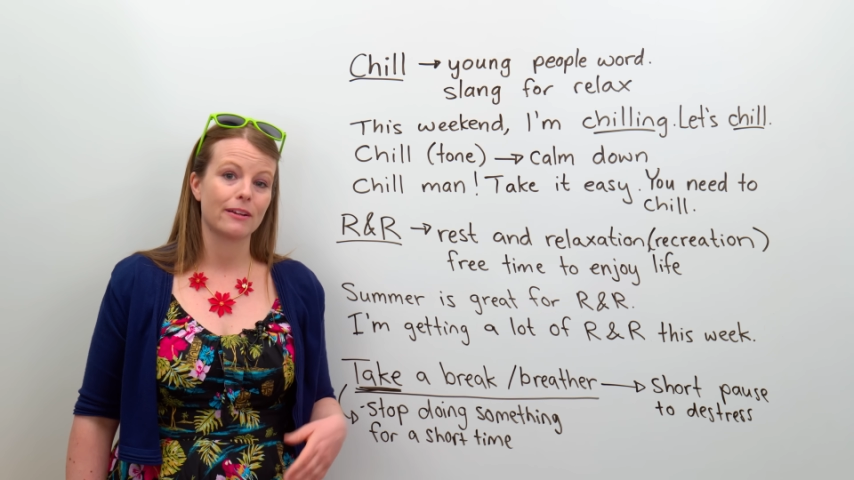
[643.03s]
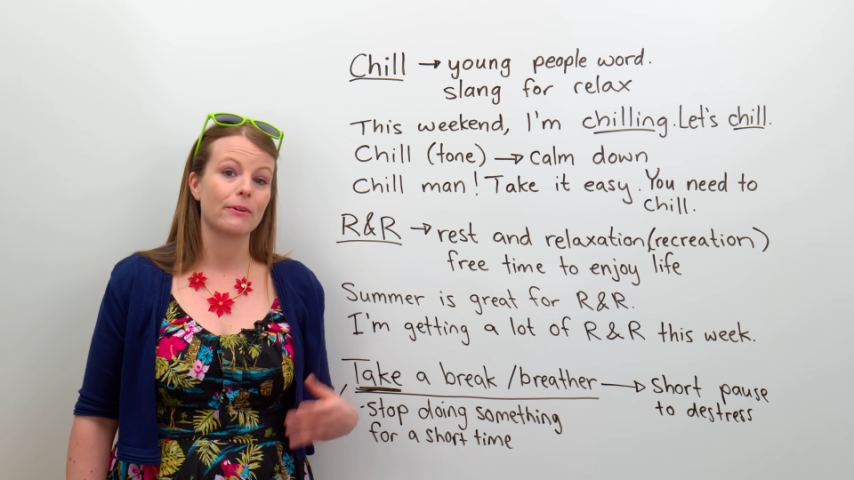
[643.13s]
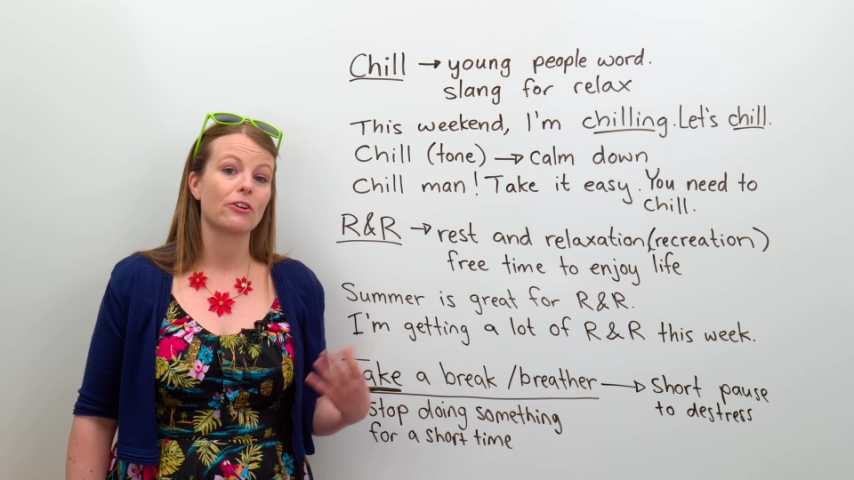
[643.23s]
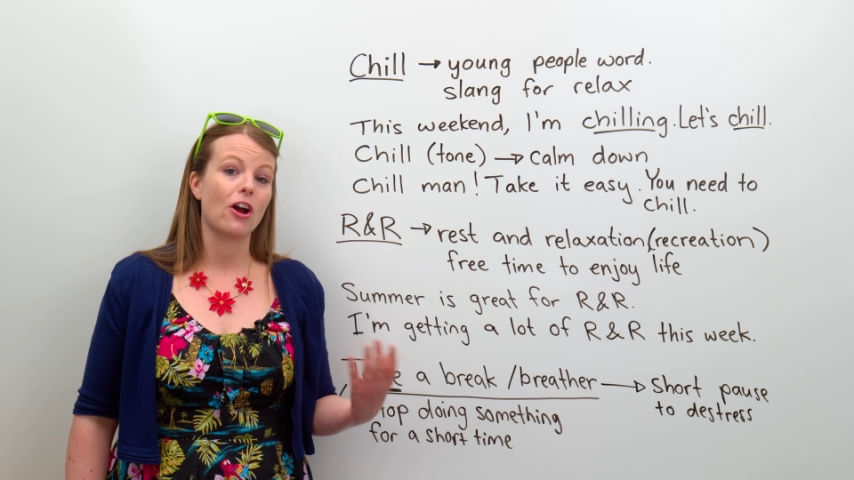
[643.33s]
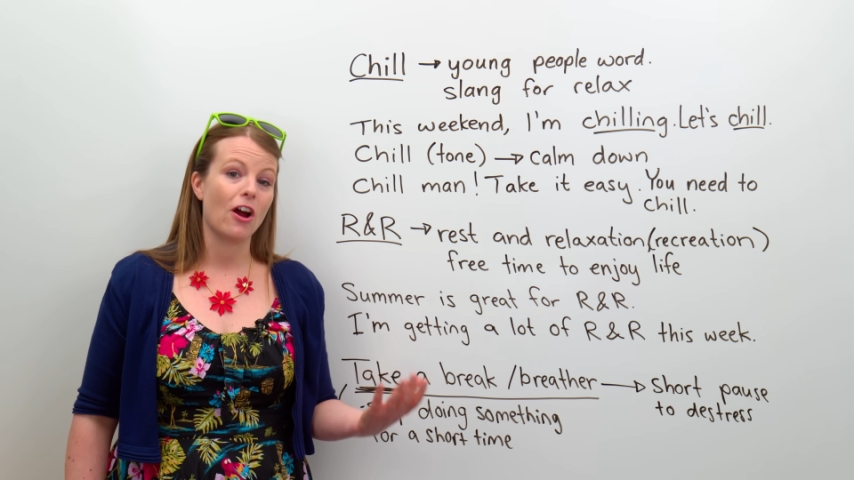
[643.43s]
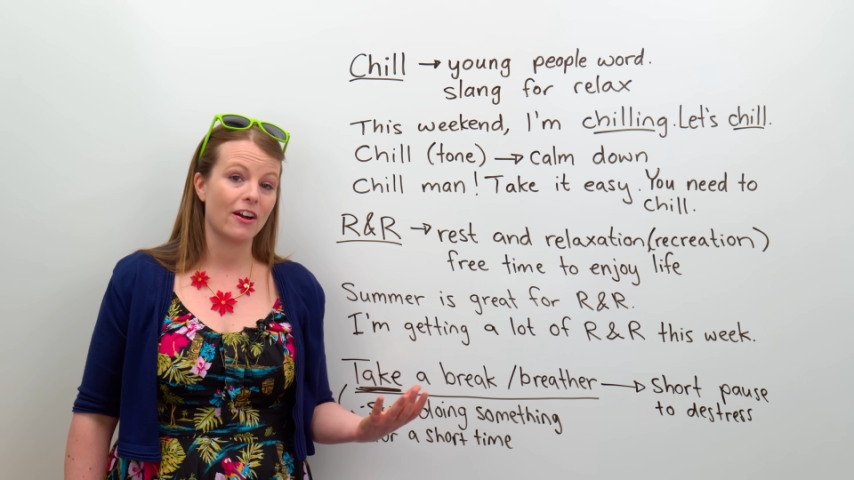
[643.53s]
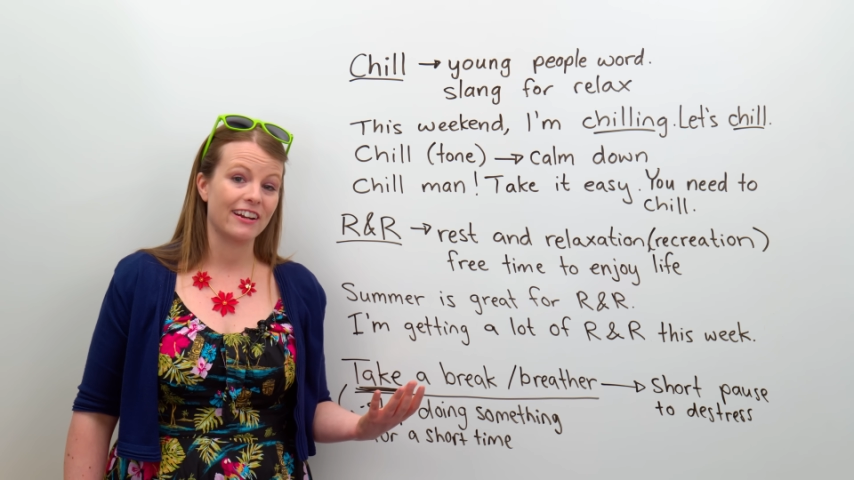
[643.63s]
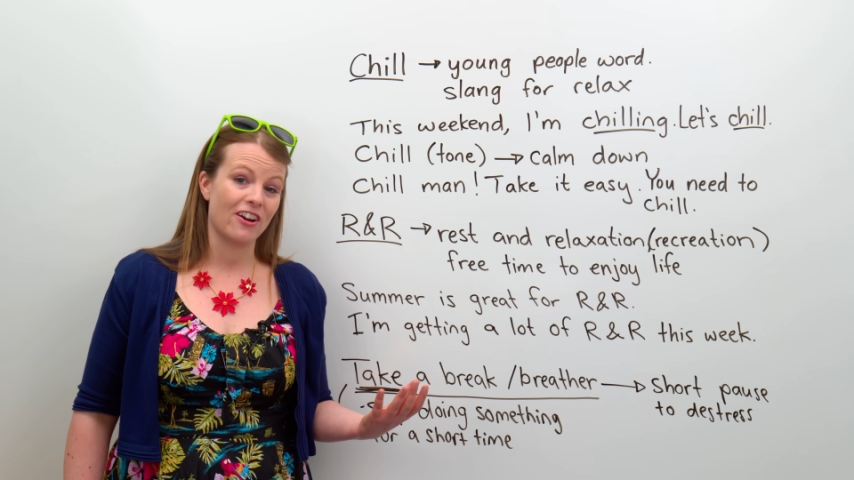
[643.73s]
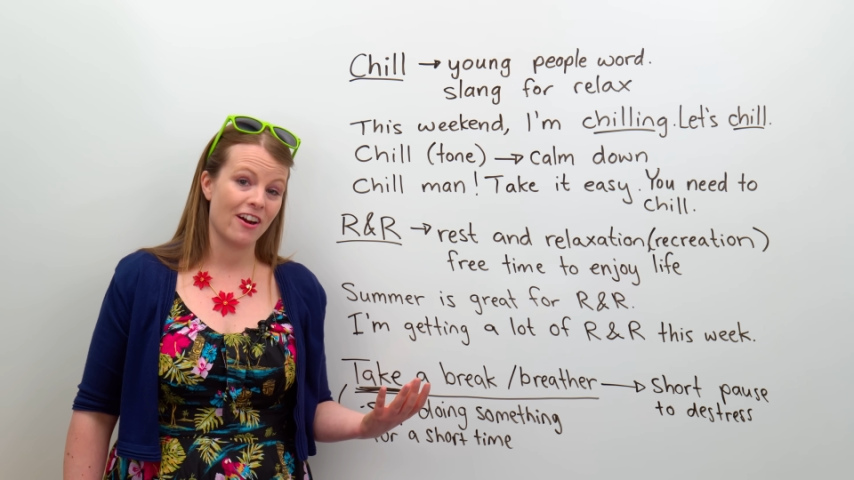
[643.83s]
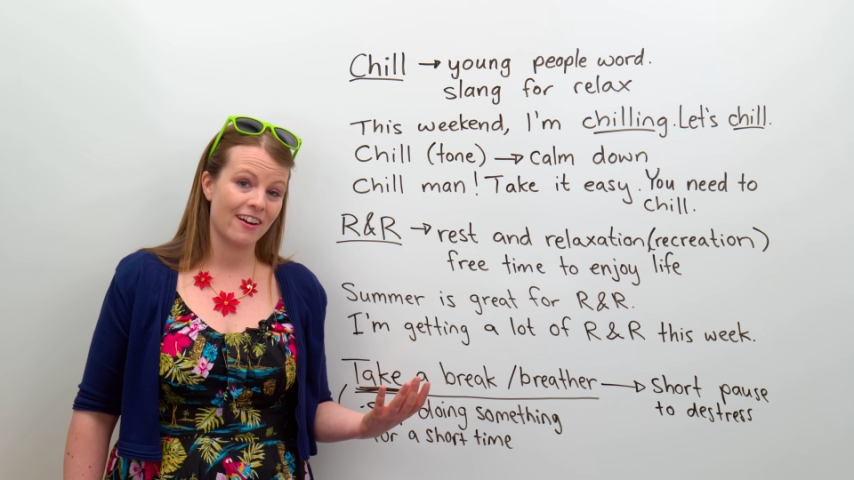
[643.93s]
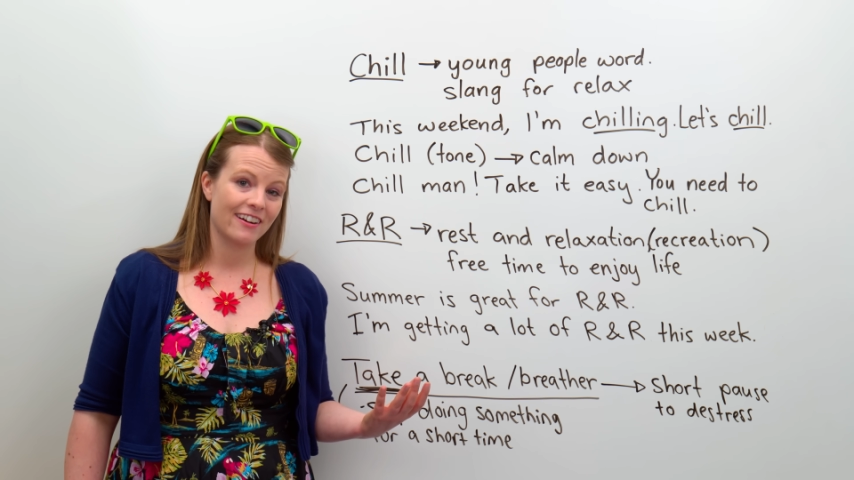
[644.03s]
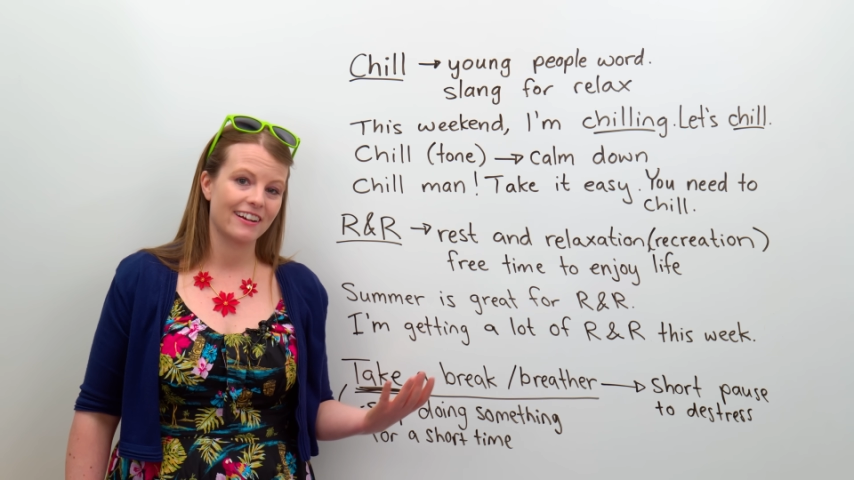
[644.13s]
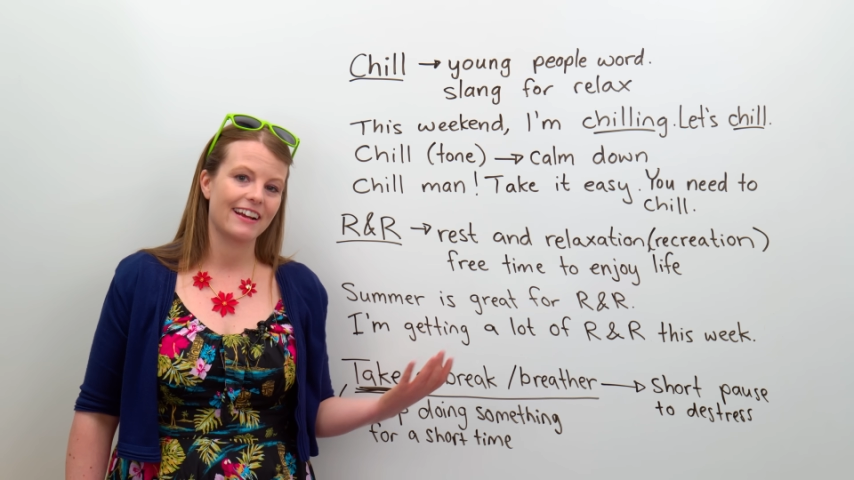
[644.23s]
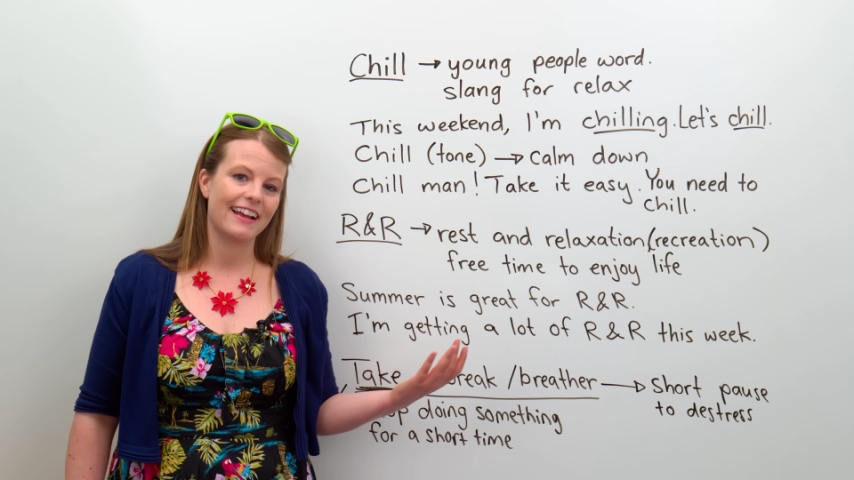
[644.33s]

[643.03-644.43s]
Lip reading: about R&R,